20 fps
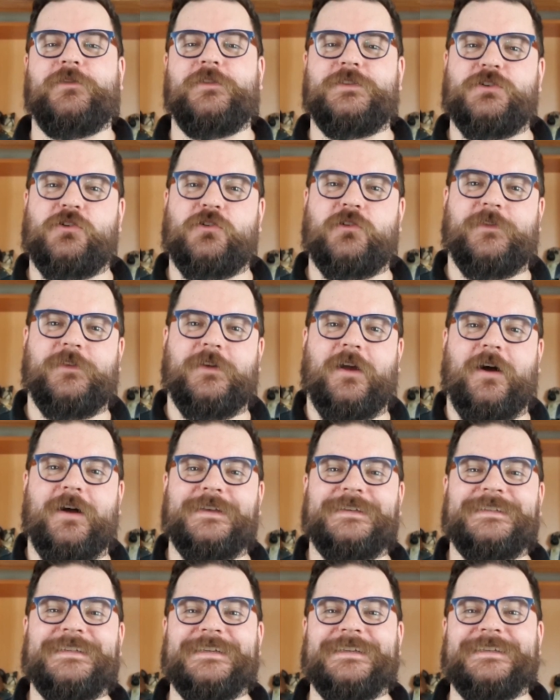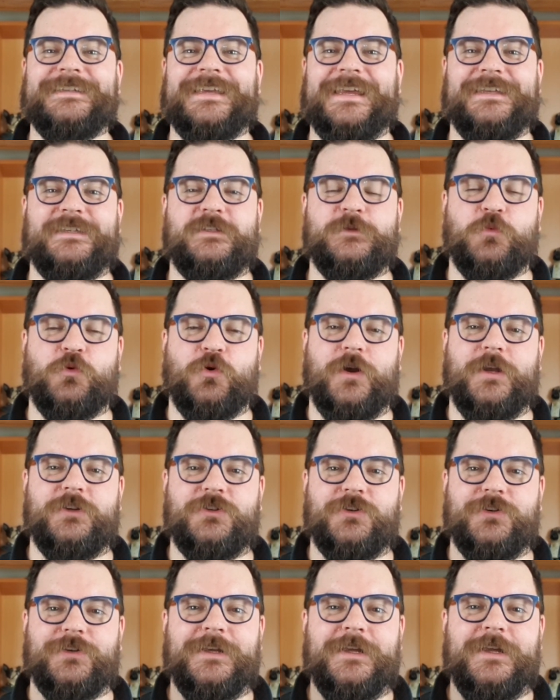photography ideas,
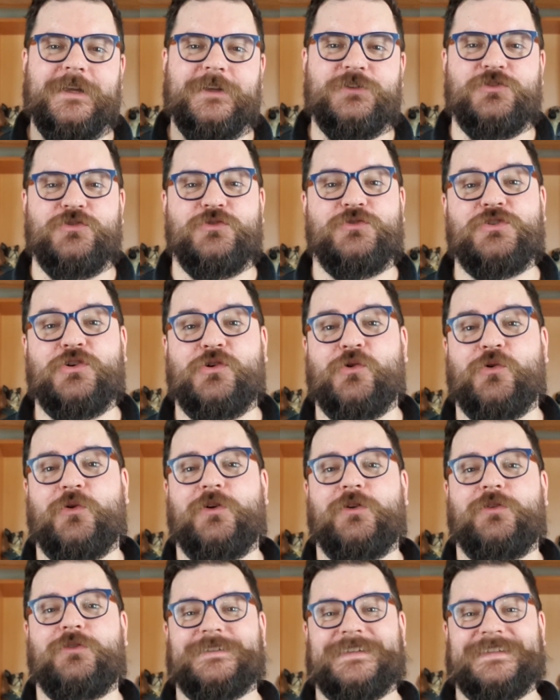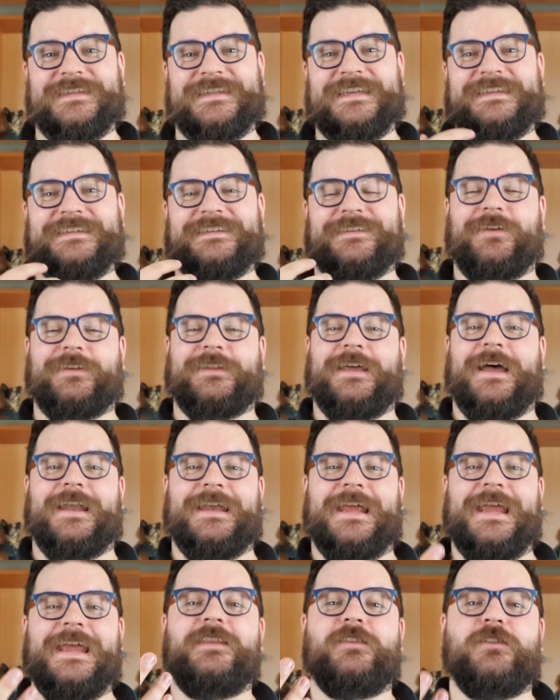inspiration, tutorials and things like
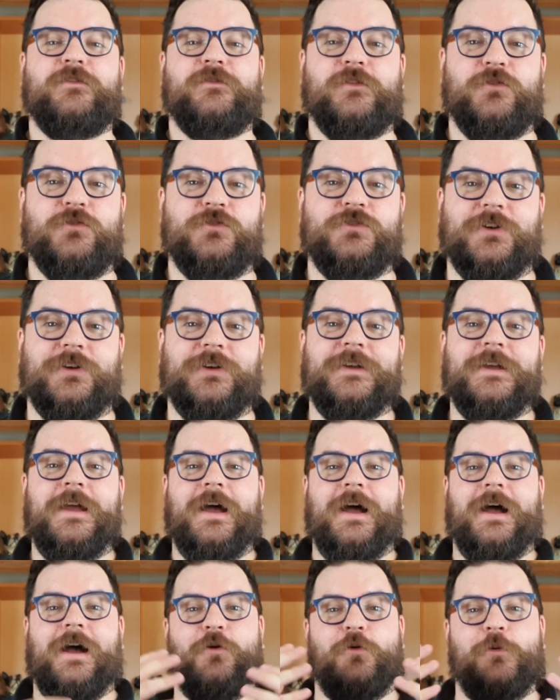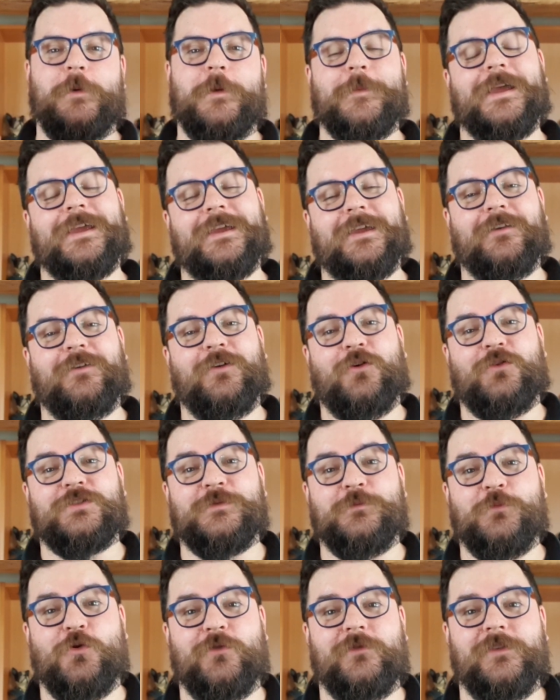that in the future. Uh, we'll be making lots
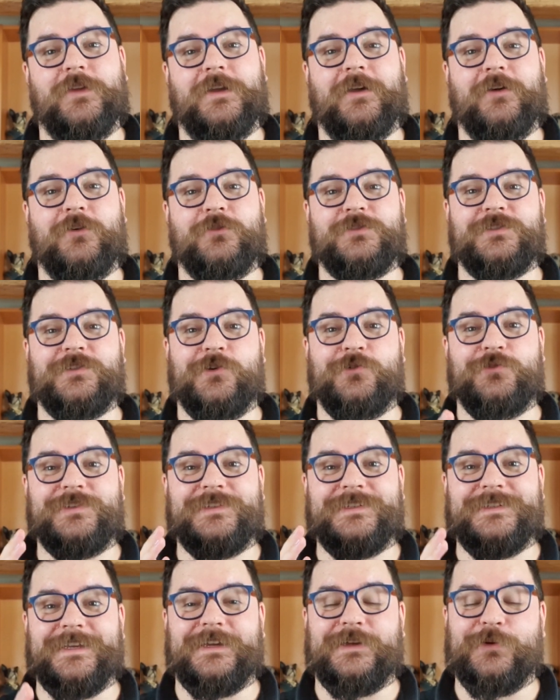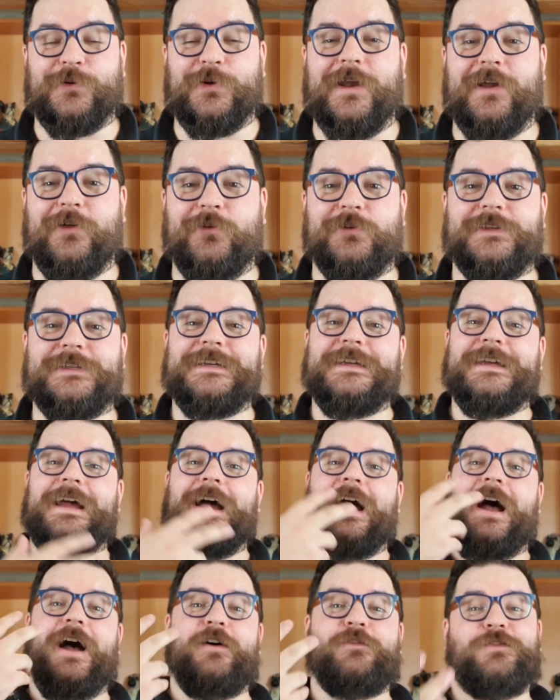more videos, so stick around.
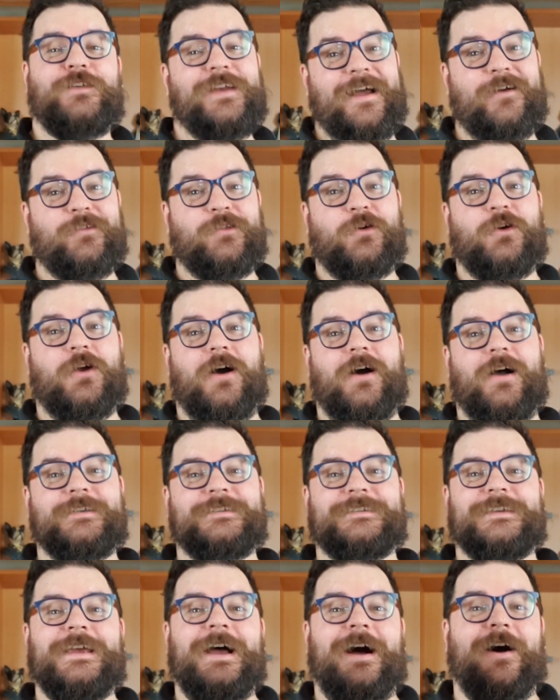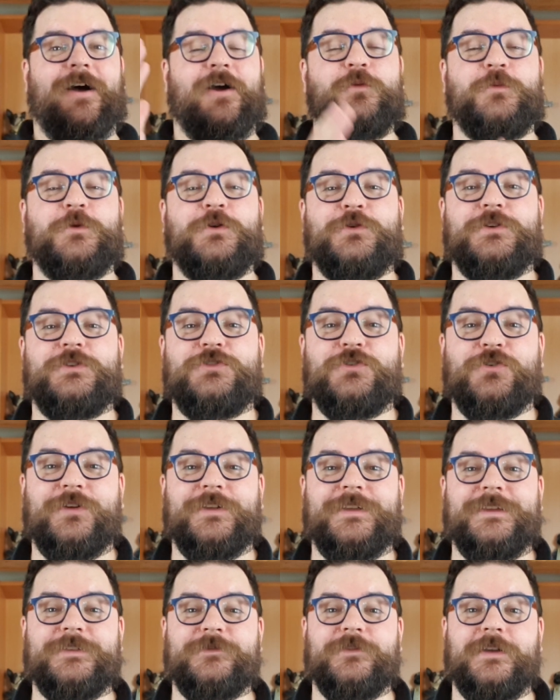Uh, for now though guys, I hope you enjoyed
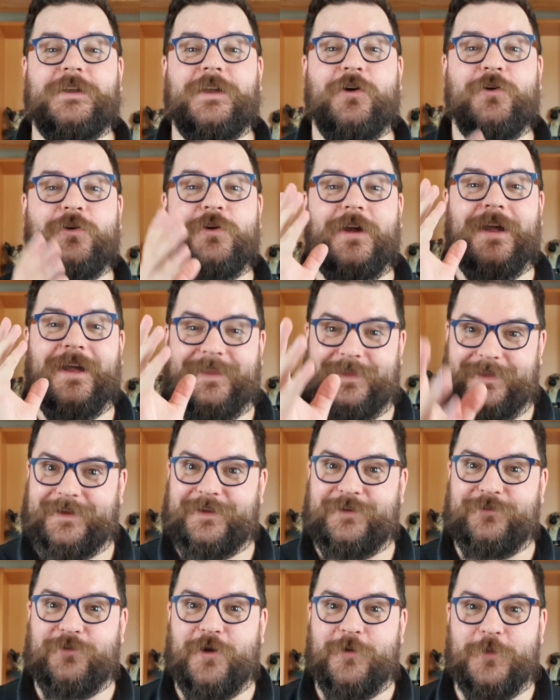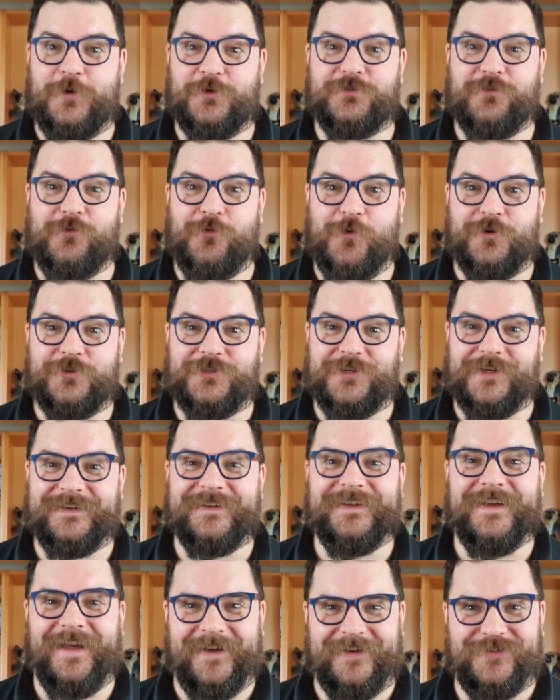this video. Thank you very much for watching
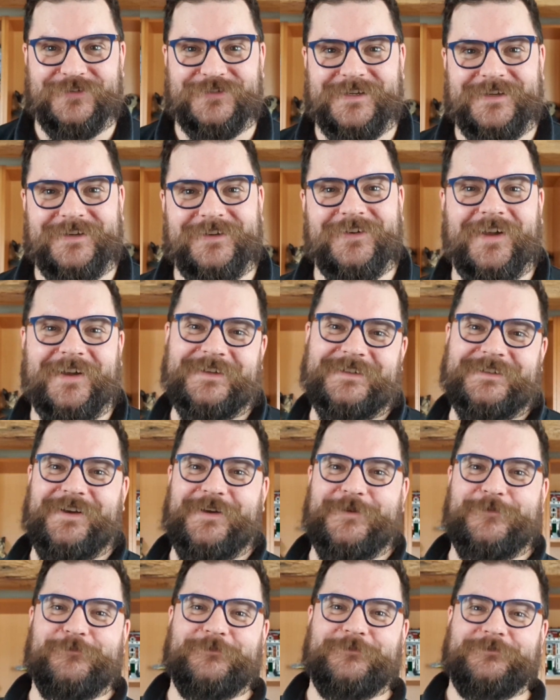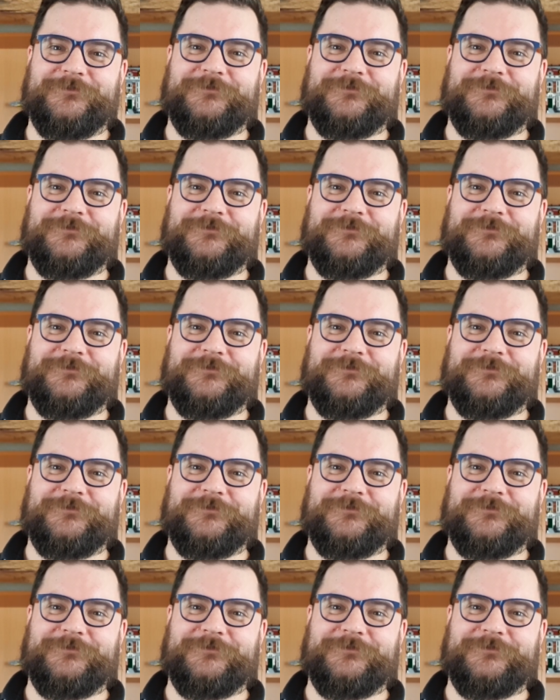and I'll see you next time.